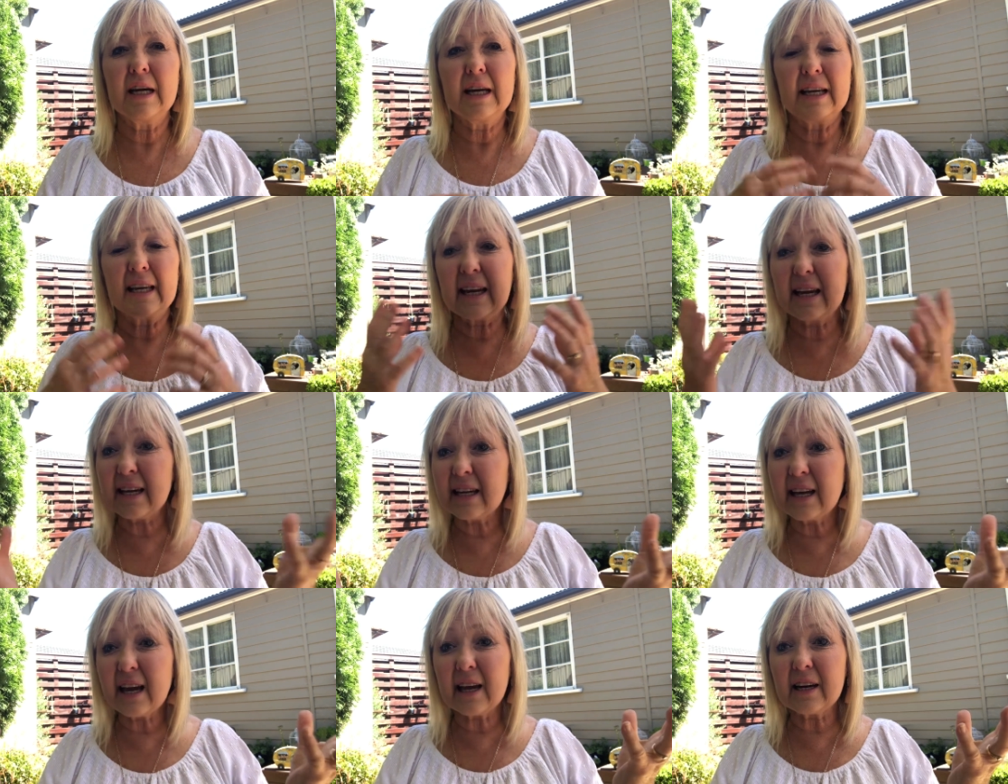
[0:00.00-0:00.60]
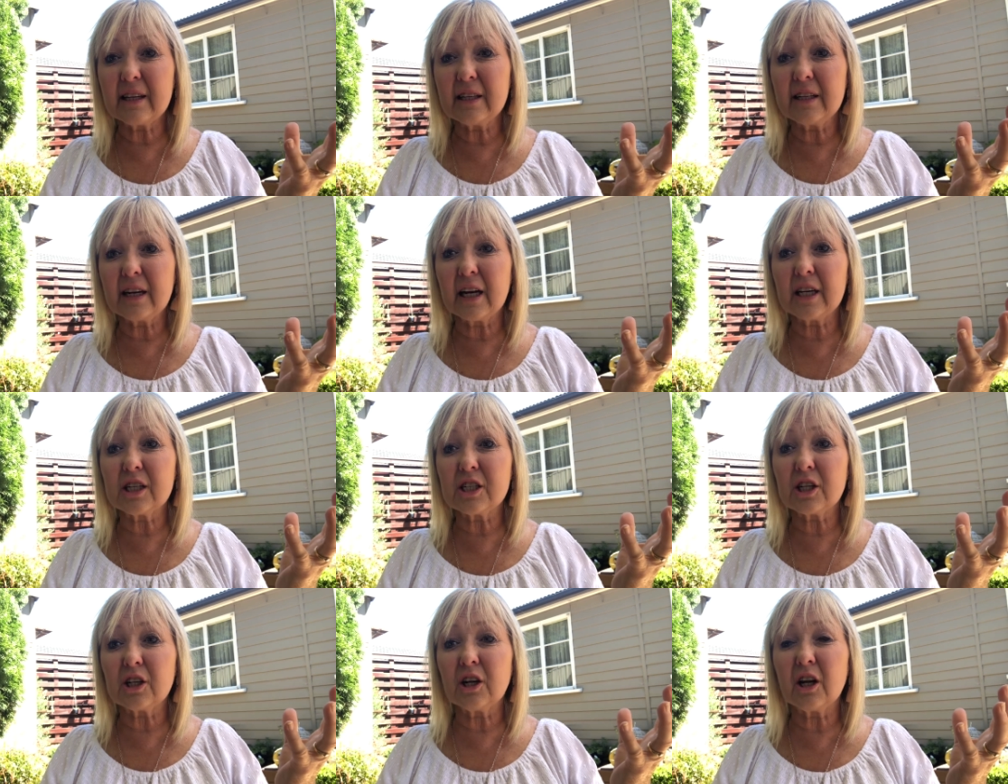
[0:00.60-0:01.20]
Getting out in
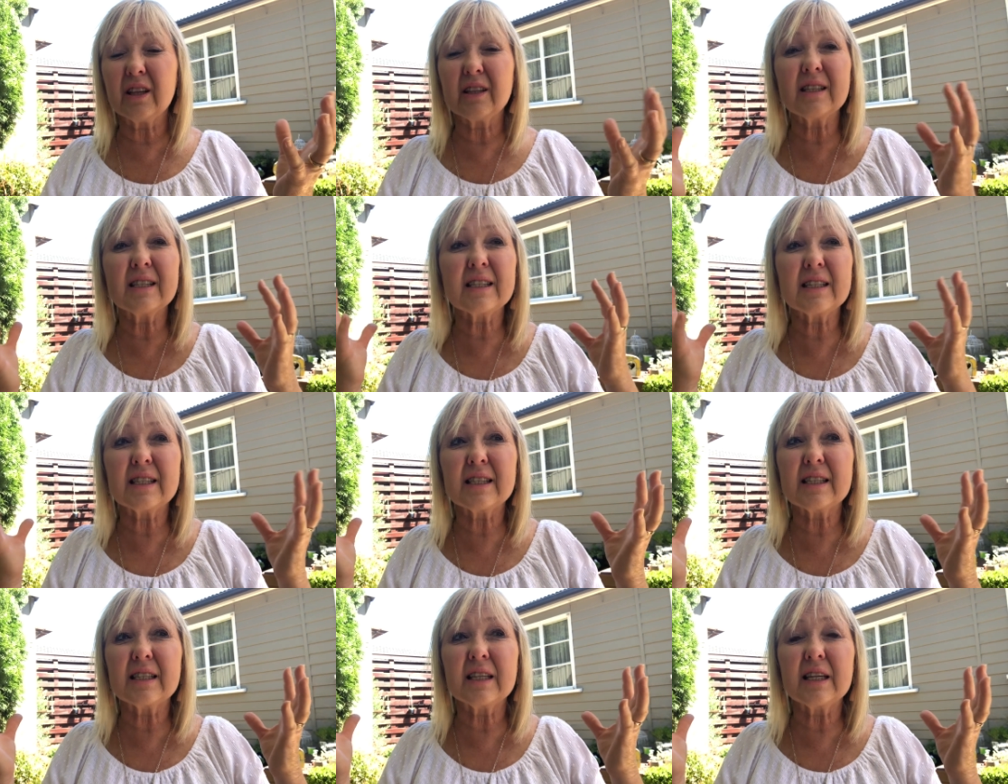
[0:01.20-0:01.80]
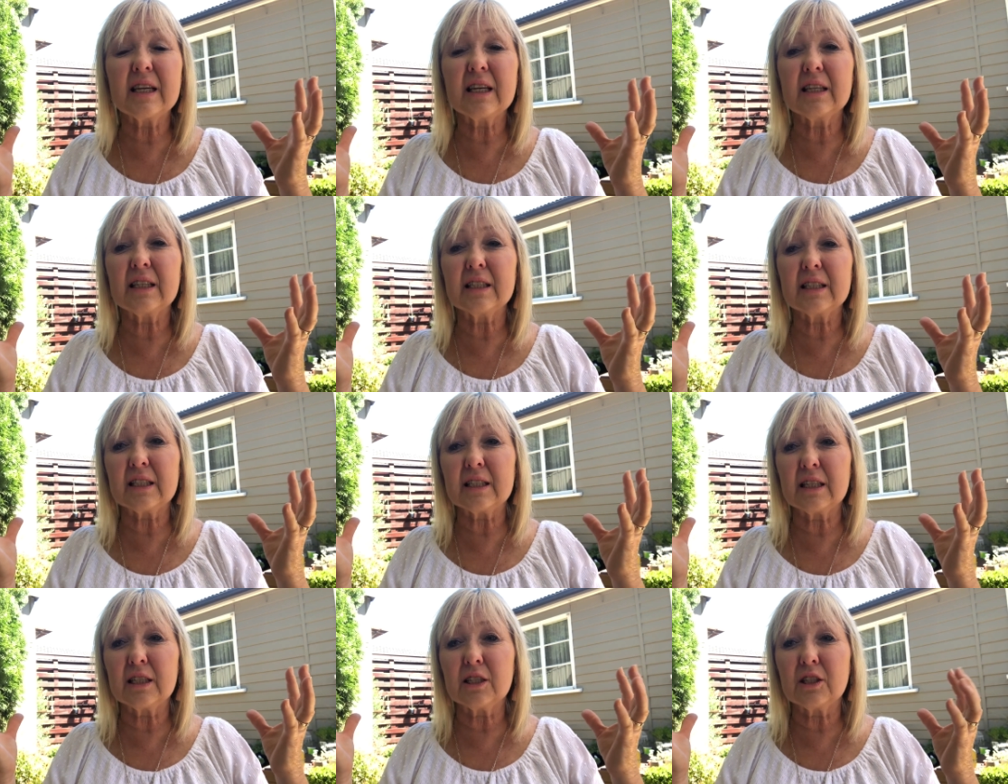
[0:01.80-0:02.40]
nature like this, just sitting and
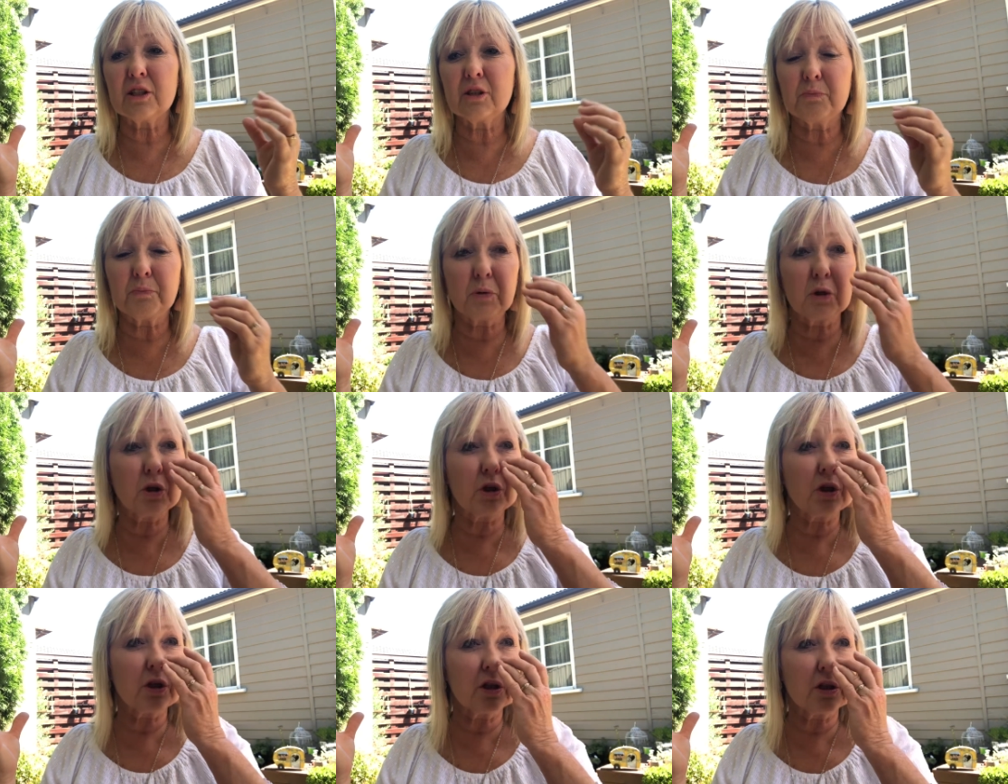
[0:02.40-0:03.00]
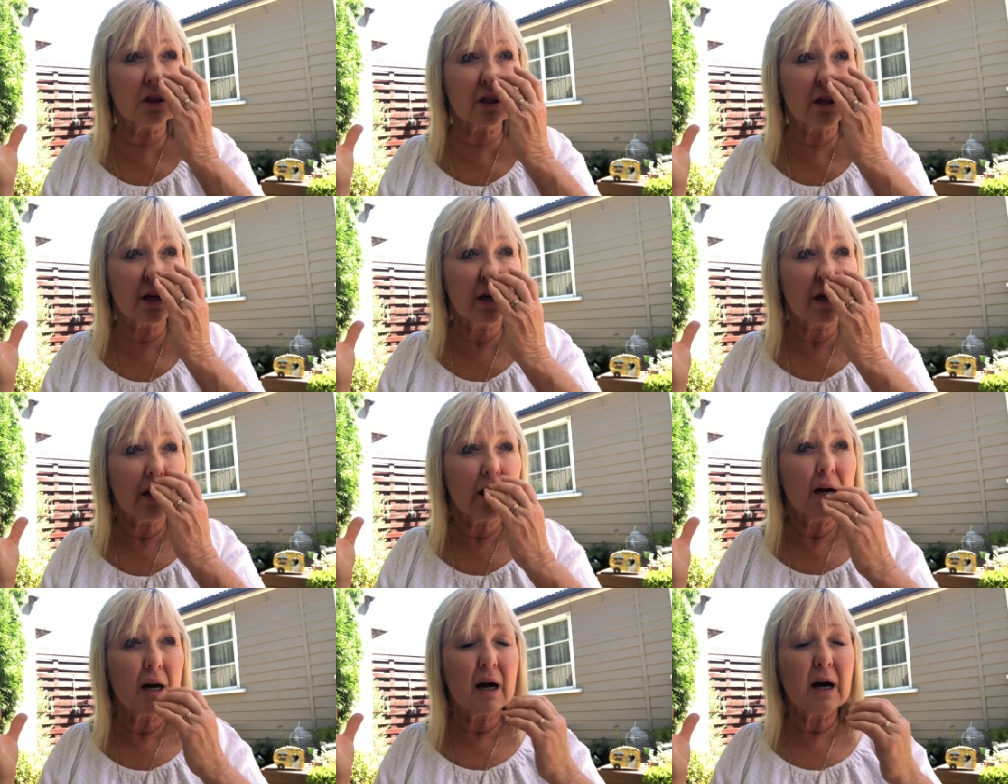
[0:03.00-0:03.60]
listening to the birds.
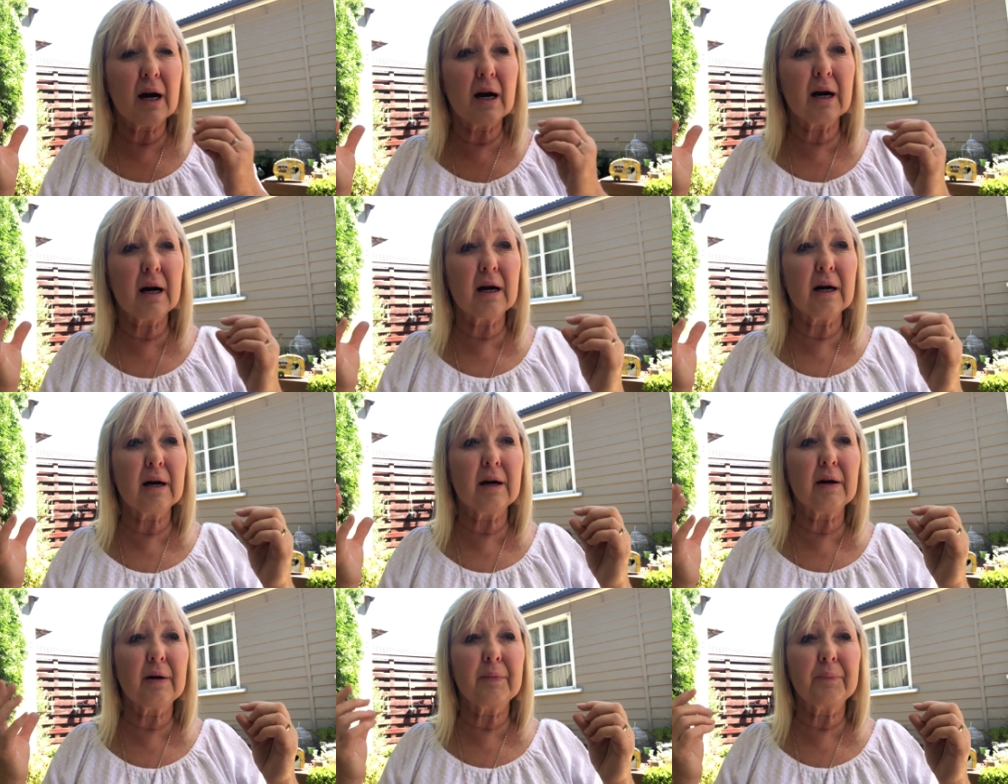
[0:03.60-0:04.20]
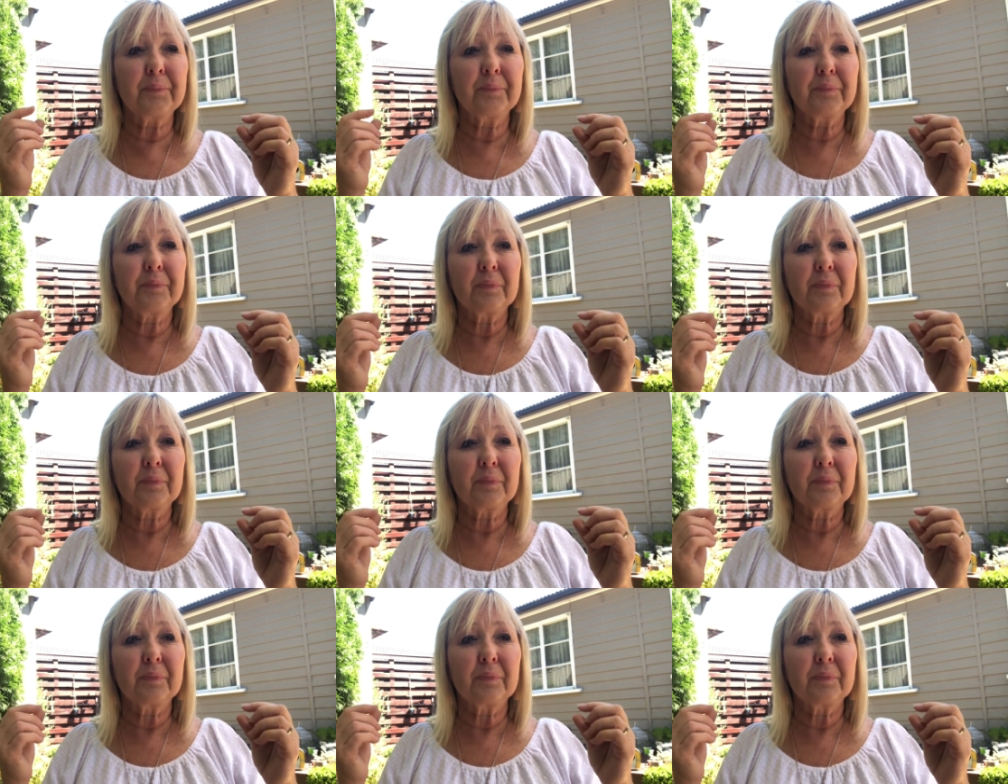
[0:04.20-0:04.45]
Um,